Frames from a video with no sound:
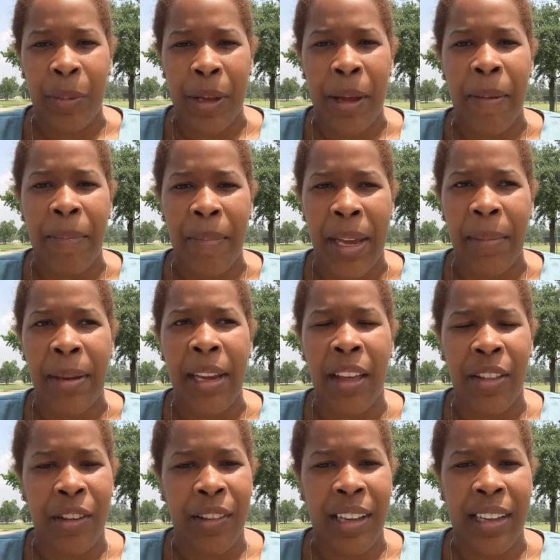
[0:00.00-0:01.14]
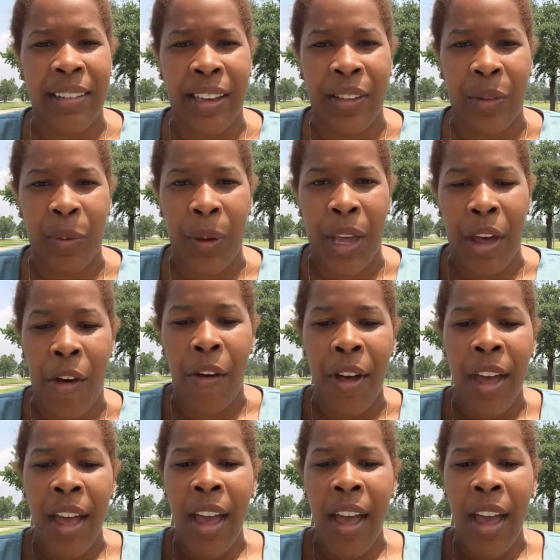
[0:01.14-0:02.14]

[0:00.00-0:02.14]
but maybe other states as well,